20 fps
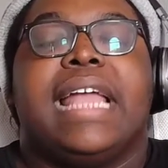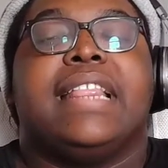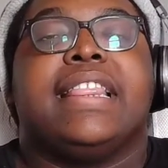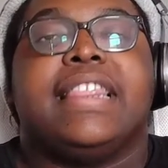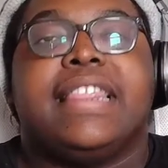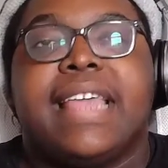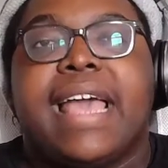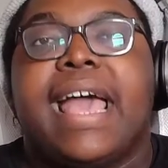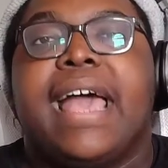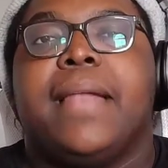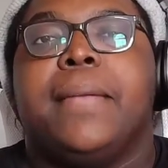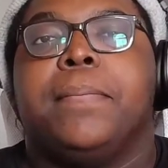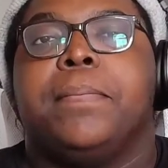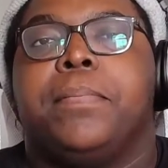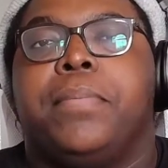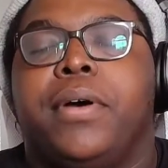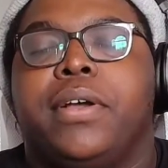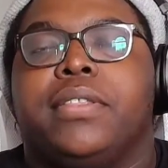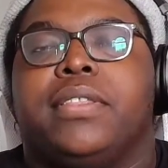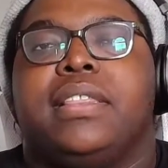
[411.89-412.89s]
And that
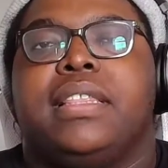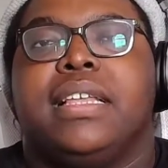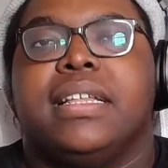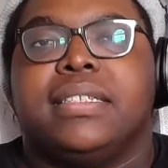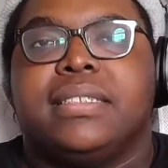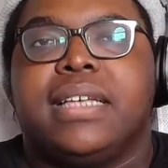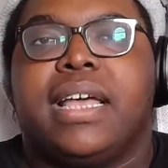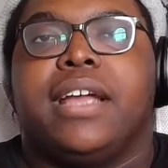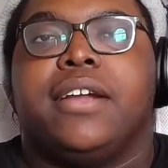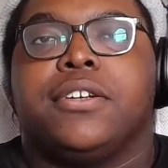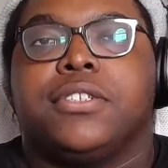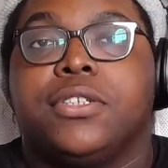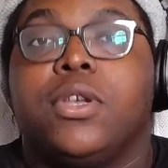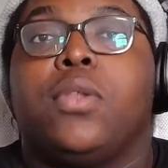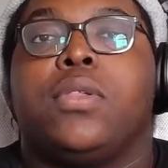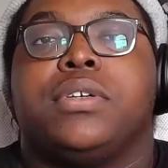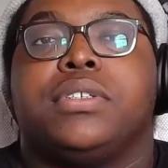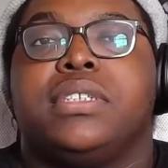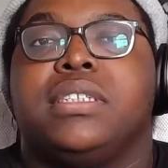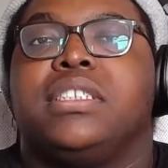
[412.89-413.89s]
put the entire
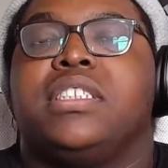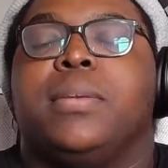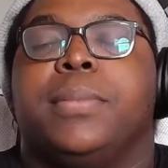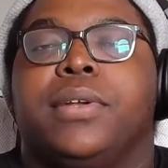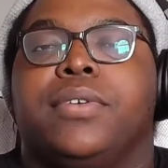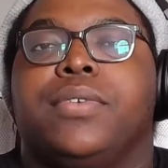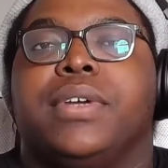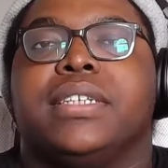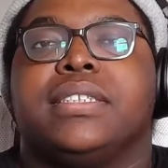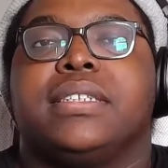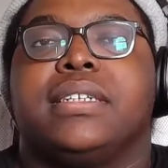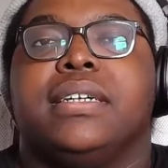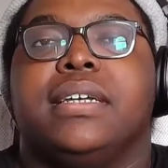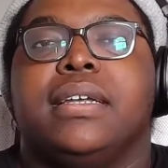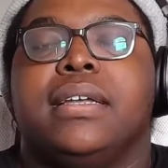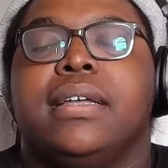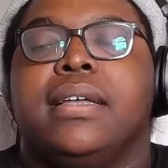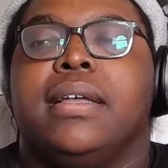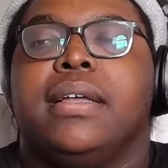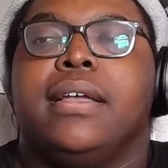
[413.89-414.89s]
solar system at risk,
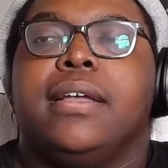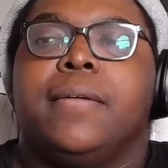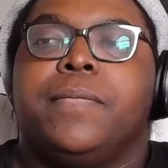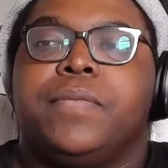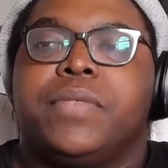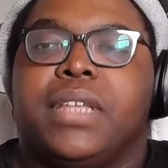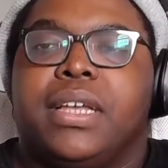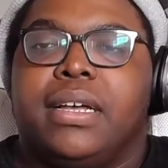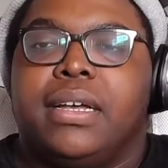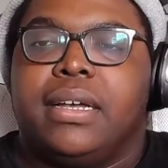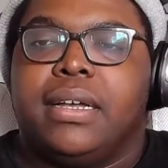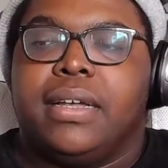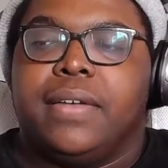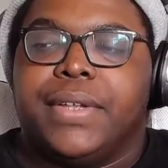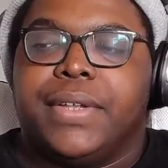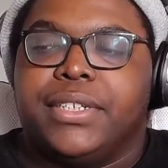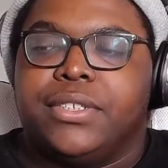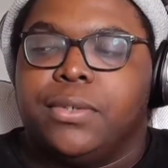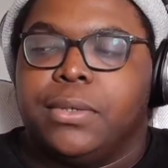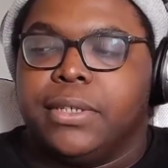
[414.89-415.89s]
uh,
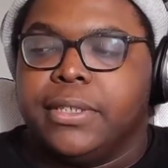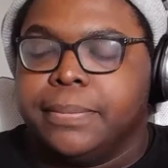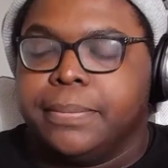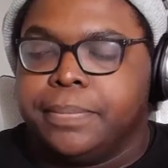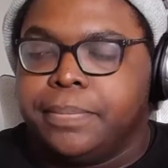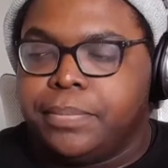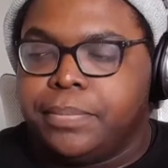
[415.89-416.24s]
eventually.